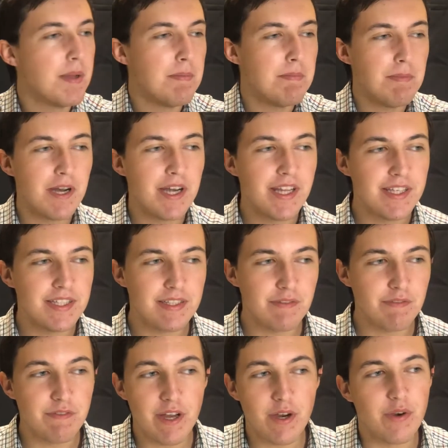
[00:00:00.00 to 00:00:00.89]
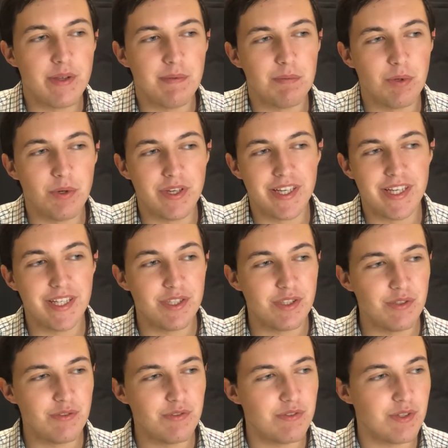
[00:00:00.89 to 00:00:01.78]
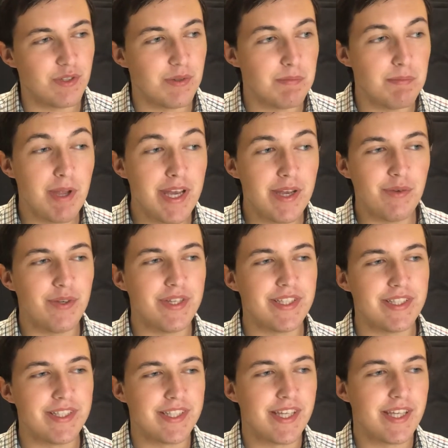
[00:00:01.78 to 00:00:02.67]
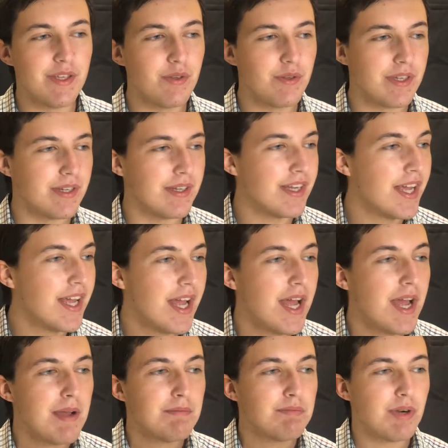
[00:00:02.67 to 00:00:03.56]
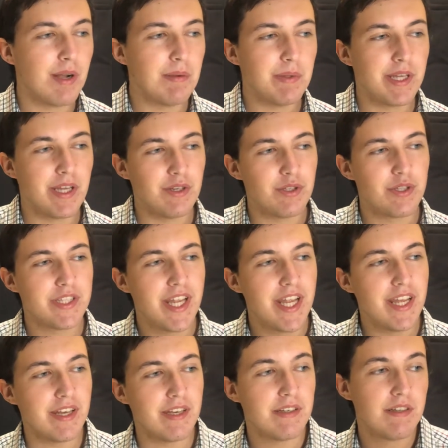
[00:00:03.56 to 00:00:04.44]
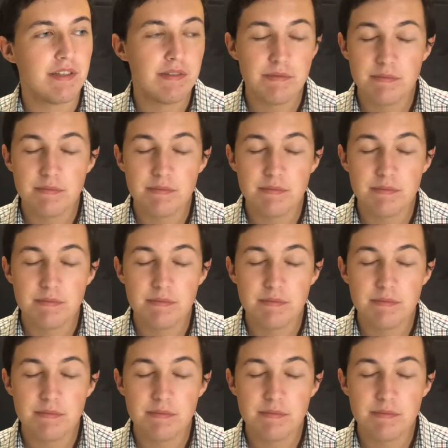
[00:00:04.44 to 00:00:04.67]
Money is a very important issue for many reasons that you can probably understand.